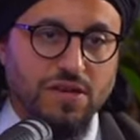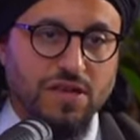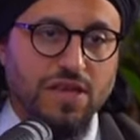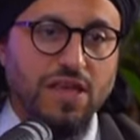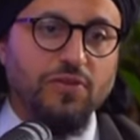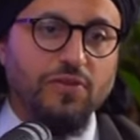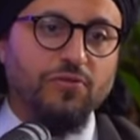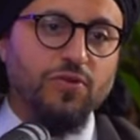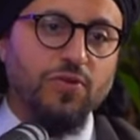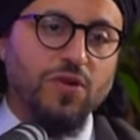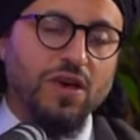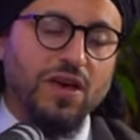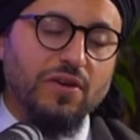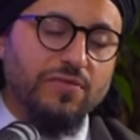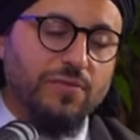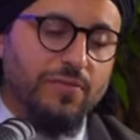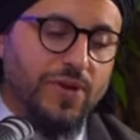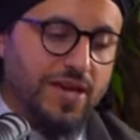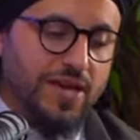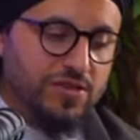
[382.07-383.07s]
If you have
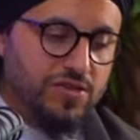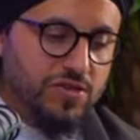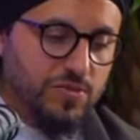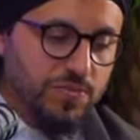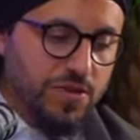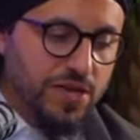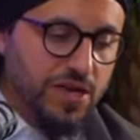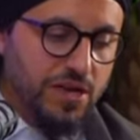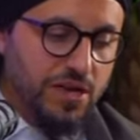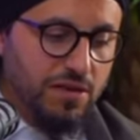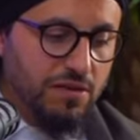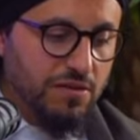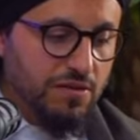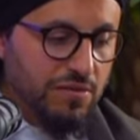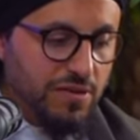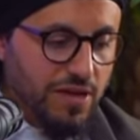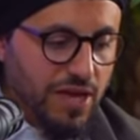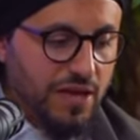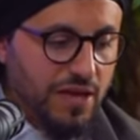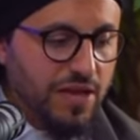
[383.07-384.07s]
a master plan,
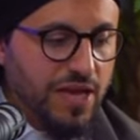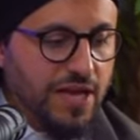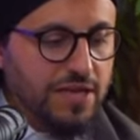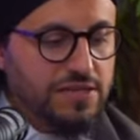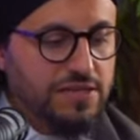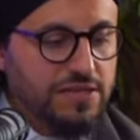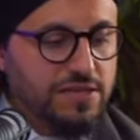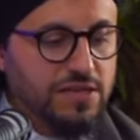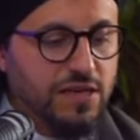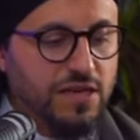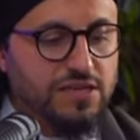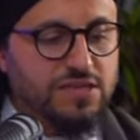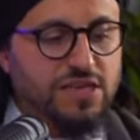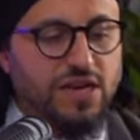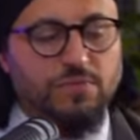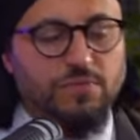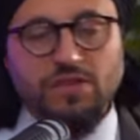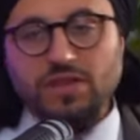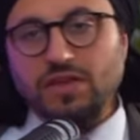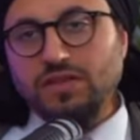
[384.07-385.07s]
then that's on
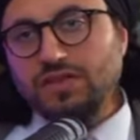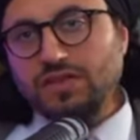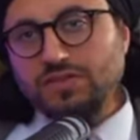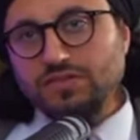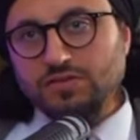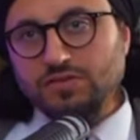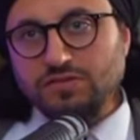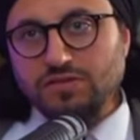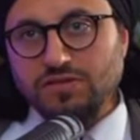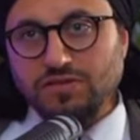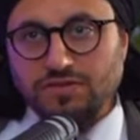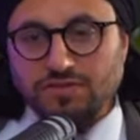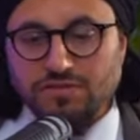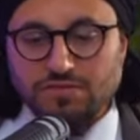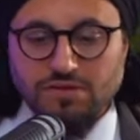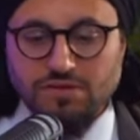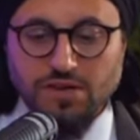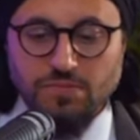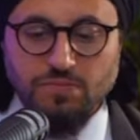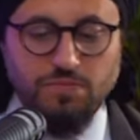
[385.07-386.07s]
top of that, that's good.
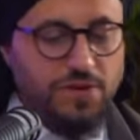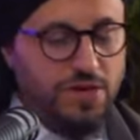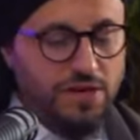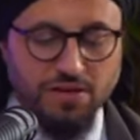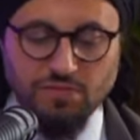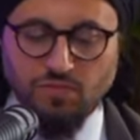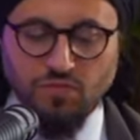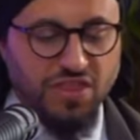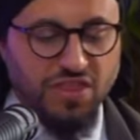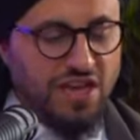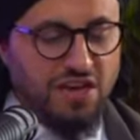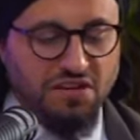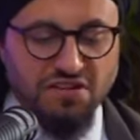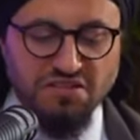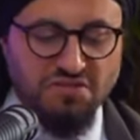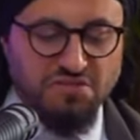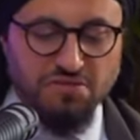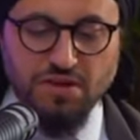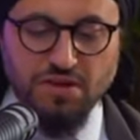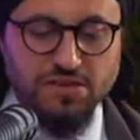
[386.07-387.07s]
Right, but without
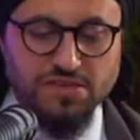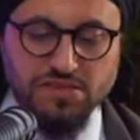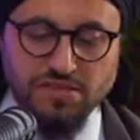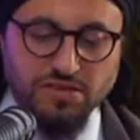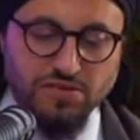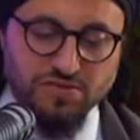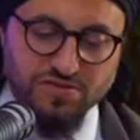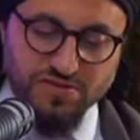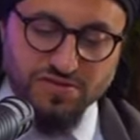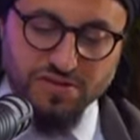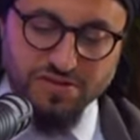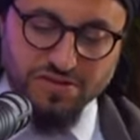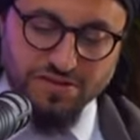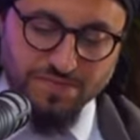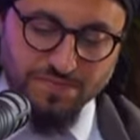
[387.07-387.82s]
it, it's useless.